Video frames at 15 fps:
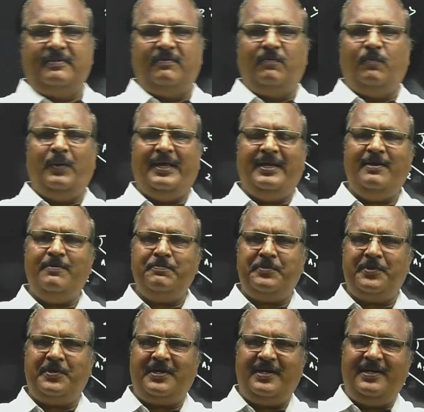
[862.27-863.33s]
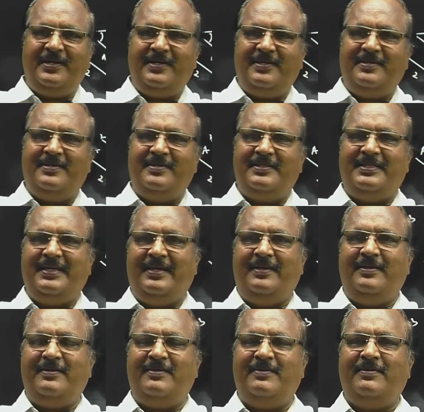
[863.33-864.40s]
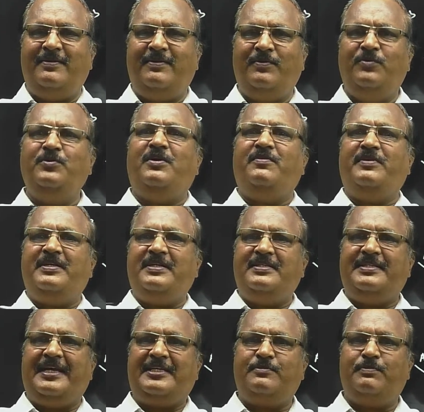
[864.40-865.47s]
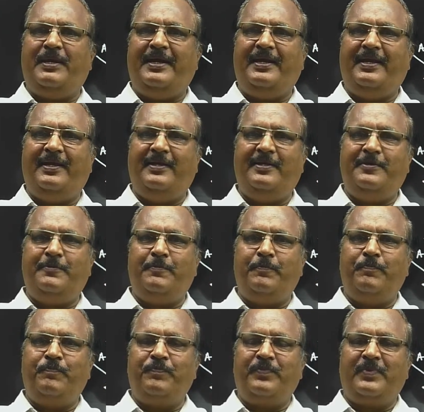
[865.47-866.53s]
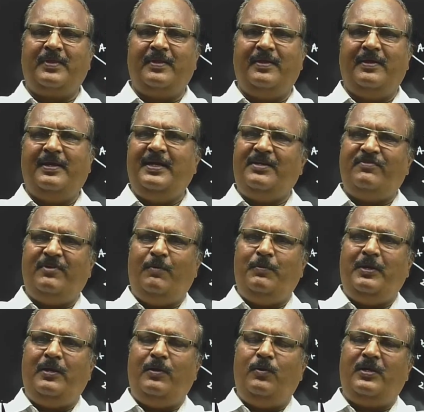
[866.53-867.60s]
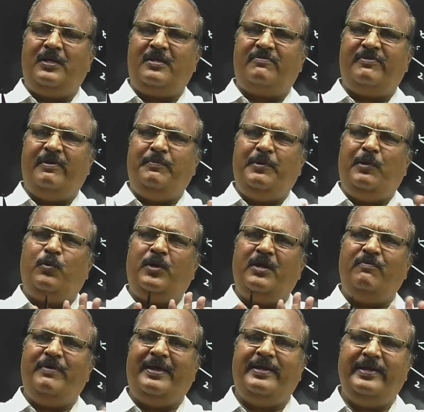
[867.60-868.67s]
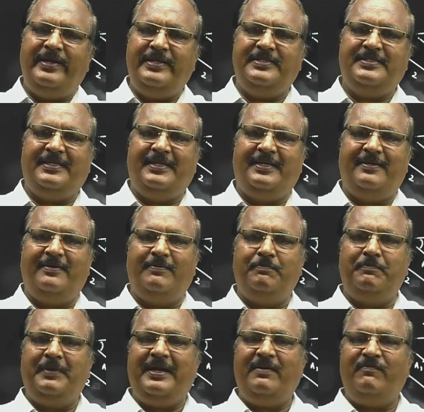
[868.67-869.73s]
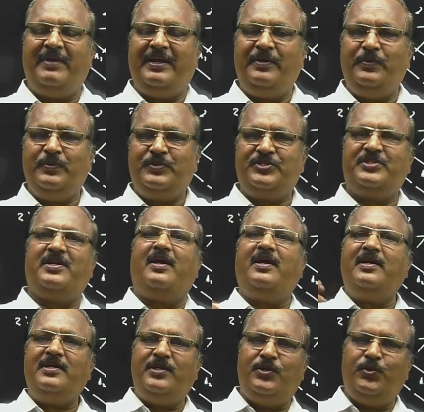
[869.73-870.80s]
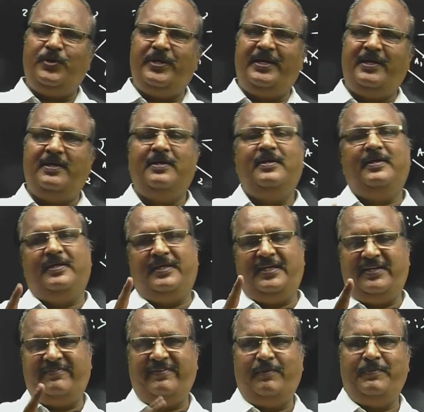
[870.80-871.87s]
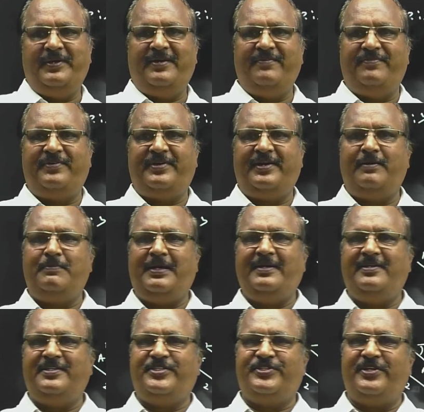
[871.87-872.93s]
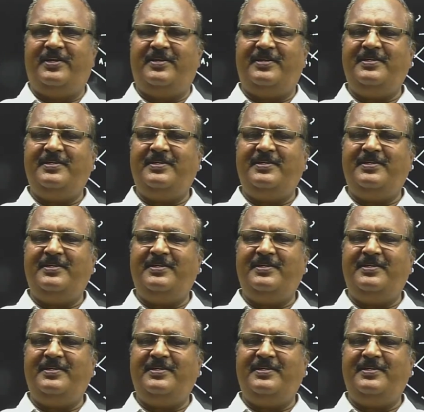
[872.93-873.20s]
very important thing, whoever is explaining, it will be looking very easy. When you start doing, it will be difficult, my dear children.